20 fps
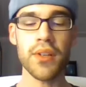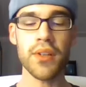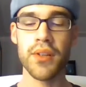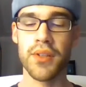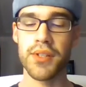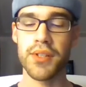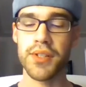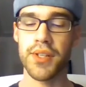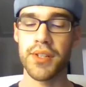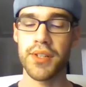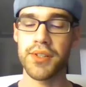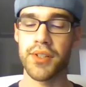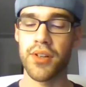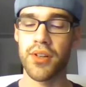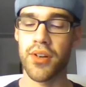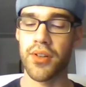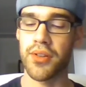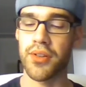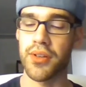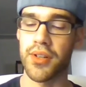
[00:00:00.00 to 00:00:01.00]
In this case, the
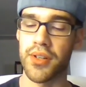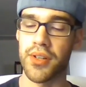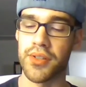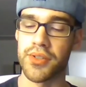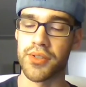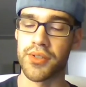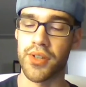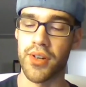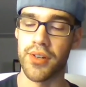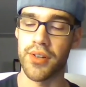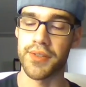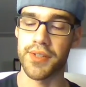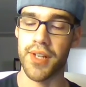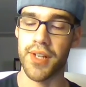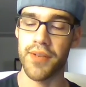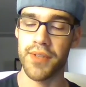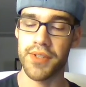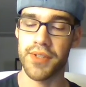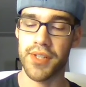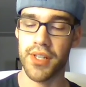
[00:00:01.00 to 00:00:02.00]
author is Charles
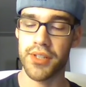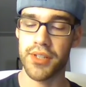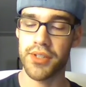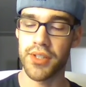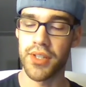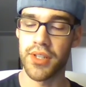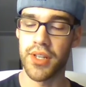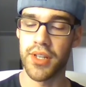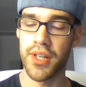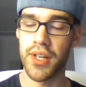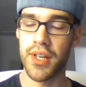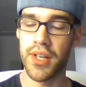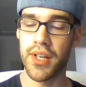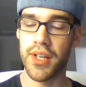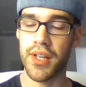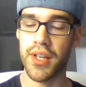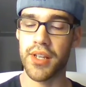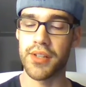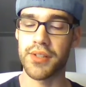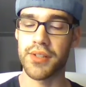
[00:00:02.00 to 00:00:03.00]
Heavisage.
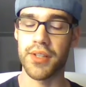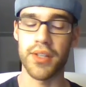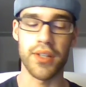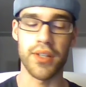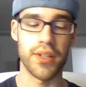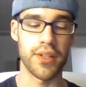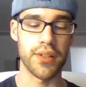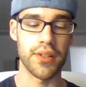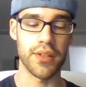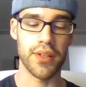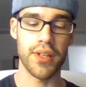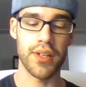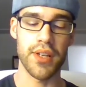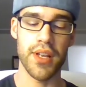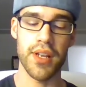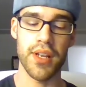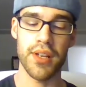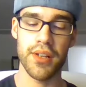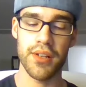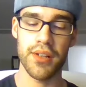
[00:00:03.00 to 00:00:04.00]
He's a
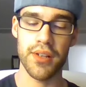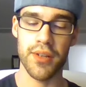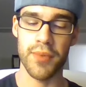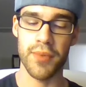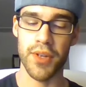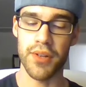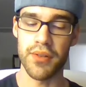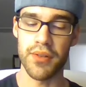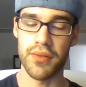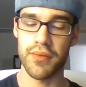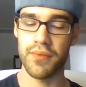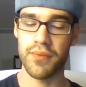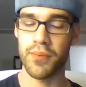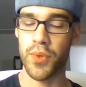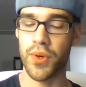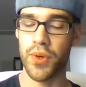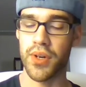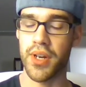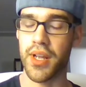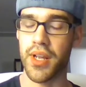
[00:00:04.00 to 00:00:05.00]
Canadian,
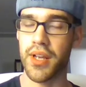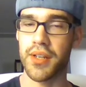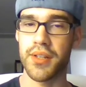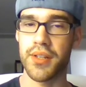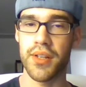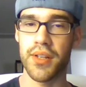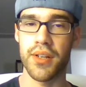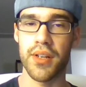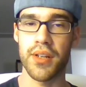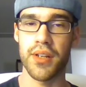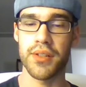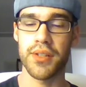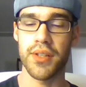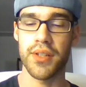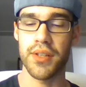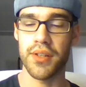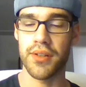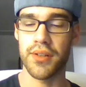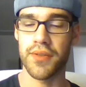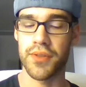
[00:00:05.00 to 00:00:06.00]
born
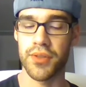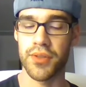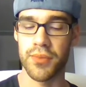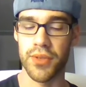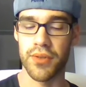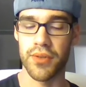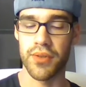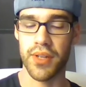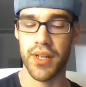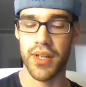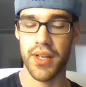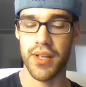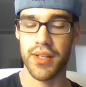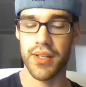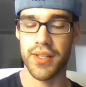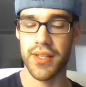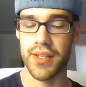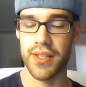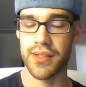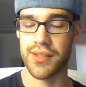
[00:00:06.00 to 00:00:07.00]
1818. He lived to about
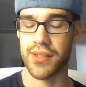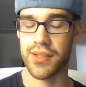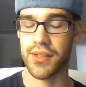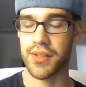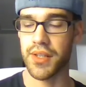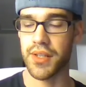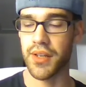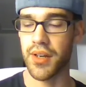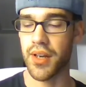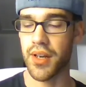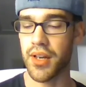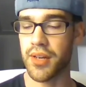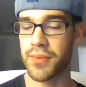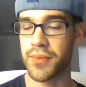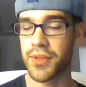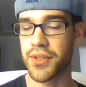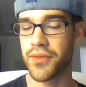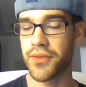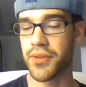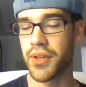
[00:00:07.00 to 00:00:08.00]
1869, I
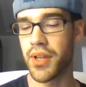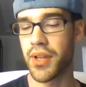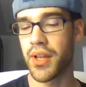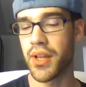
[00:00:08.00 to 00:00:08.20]
believe.